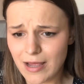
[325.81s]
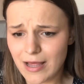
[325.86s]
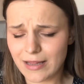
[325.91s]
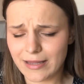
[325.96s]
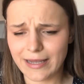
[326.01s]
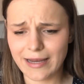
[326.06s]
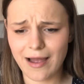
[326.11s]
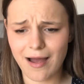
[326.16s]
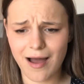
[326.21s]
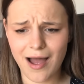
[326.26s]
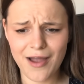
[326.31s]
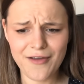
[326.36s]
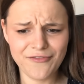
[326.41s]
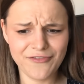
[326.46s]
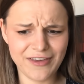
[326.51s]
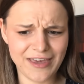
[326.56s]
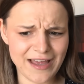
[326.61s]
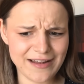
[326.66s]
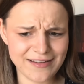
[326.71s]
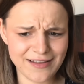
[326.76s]
Like, I'm
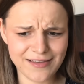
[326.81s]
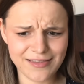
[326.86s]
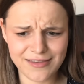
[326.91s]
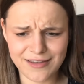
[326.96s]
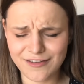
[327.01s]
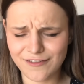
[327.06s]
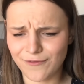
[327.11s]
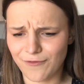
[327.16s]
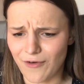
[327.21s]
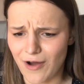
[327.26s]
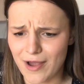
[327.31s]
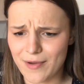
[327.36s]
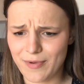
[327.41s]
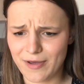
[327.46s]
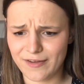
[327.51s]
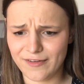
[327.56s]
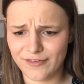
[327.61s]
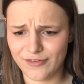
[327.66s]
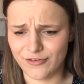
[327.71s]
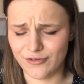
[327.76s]
getting this
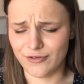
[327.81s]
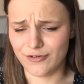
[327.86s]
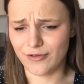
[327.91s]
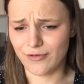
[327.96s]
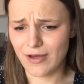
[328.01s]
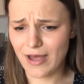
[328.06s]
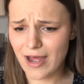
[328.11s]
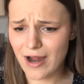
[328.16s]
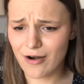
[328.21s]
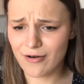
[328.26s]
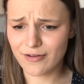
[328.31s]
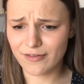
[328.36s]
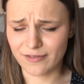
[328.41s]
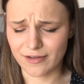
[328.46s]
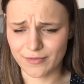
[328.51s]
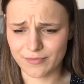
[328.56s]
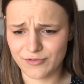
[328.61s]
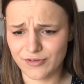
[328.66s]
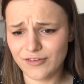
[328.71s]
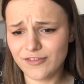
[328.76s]
Firebase Studio error, so
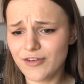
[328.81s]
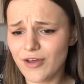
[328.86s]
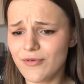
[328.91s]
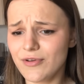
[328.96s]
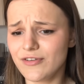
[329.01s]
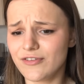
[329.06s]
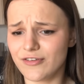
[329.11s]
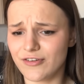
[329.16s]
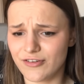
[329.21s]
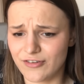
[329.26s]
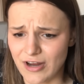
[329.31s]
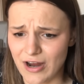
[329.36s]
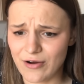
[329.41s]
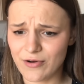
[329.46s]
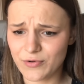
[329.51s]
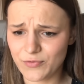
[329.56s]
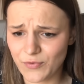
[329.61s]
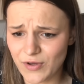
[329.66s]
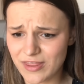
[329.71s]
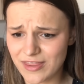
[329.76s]
I'm just going to share
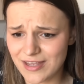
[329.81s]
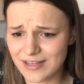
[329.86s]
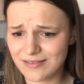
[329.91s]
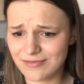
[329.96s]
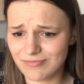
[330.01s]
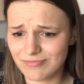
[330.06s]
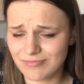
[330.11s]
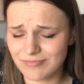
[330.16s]
it with it.